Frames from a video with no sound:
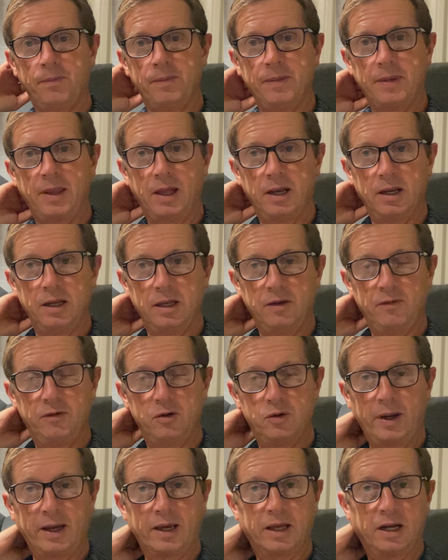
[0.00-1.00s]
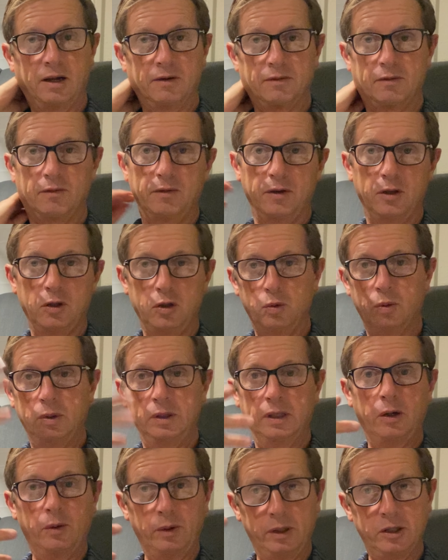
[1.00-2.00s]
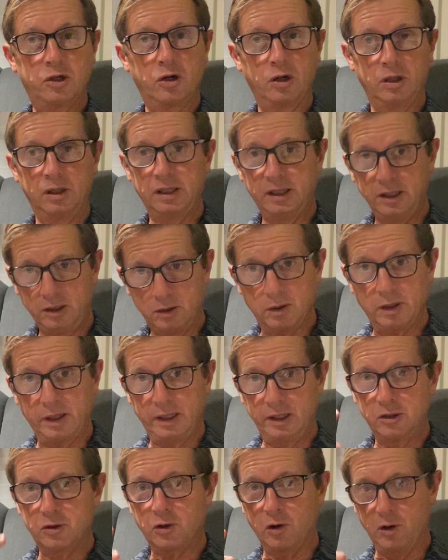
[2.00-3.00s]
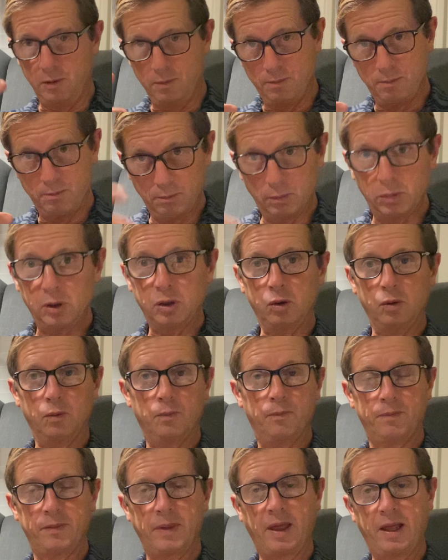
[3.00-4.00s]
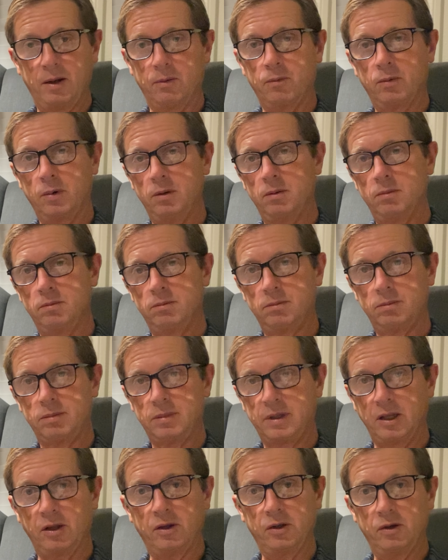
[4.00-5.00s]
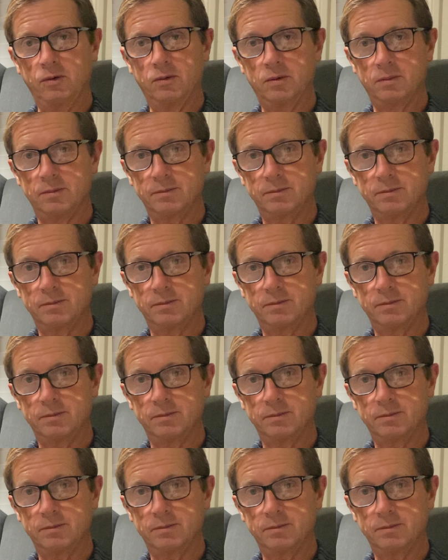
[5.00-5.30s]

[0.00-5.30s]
That if you drank enough of it, you would literally literally turn blue, and it would kill you.